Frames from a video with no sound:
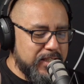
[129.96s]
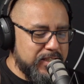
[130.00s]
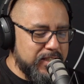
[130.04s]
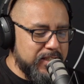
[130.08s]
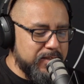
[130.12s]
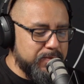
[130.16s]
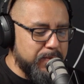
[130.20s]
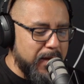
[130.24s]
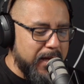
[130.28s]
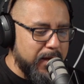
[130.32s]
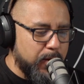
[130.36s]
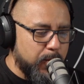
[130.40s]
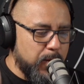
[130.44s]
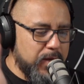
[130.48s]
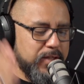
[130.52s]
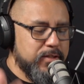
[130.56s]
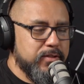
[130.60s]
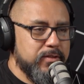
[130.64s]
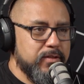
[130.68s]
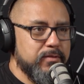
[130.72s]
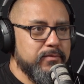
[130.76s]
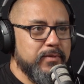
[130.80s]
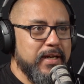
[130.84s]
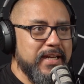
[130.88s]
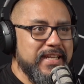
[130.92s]
this is my
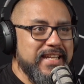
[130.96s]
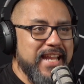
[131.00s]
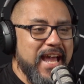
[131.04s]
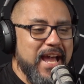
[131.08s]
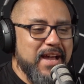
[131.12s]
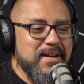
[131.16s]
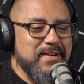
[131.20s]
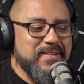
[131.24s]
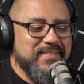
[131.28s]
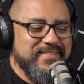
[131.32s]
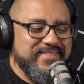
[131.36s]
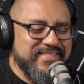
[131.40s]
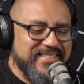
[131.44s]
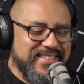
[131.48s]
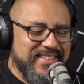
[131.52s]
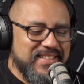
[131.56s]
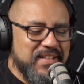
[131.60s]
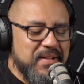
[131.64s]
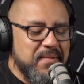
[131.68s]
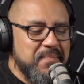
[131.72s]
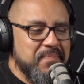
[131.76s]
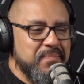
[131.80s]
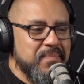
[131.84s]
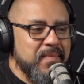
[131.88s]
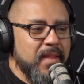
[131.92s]
question right now.
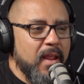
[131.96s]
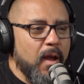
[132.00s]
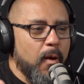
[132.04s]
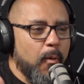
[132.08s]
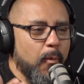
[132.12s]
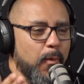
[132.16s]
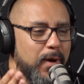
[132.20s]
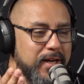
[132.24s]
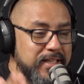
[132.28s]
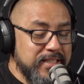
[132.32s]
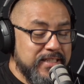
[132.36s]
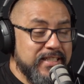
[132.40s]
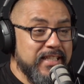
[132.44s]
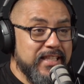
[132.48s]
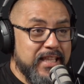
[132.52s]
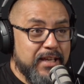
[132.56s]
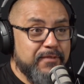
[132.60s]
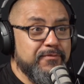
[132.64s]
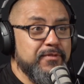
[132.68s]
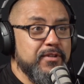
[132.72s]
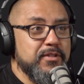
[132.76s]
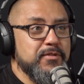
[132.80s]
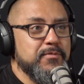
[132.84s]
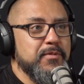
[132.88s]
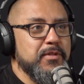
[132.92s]
What is the
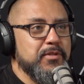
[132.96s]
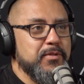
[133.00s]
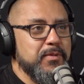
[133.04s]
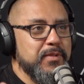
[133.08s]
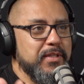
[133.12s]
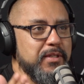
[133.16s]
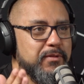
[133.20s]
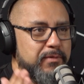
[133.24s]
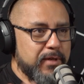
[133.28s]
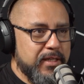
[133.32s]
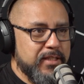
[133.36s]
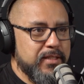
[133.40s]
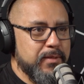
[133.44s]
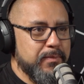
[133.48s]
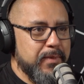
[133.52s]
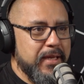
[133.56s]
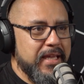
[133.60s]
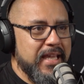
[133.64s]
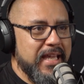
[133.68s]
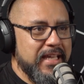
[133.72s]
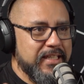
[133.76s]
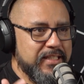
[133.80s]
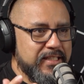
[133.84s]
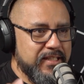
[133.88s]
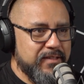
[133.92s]
difference between a resume
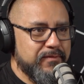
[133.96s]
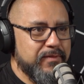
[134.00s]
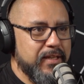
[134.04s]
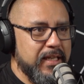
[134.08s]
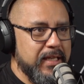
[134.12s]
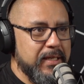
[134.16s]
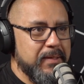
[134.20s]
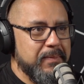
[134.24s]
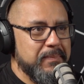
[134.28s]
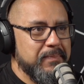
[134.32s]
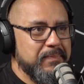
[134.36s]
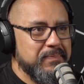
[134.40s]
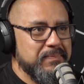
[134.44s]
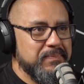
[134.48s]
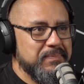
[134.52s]
and a CV?